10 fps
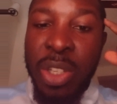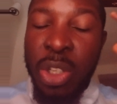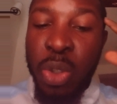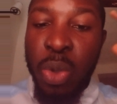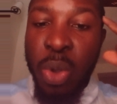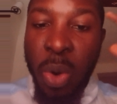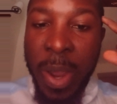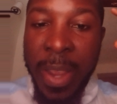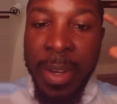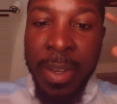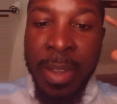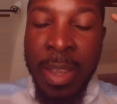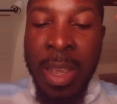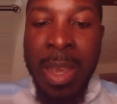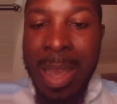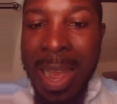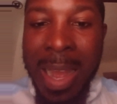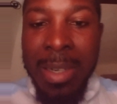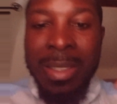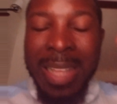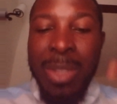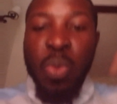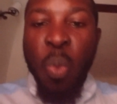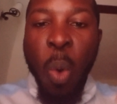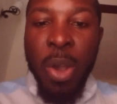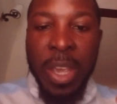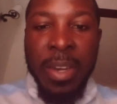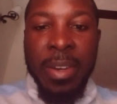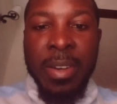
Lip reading: into your head and start working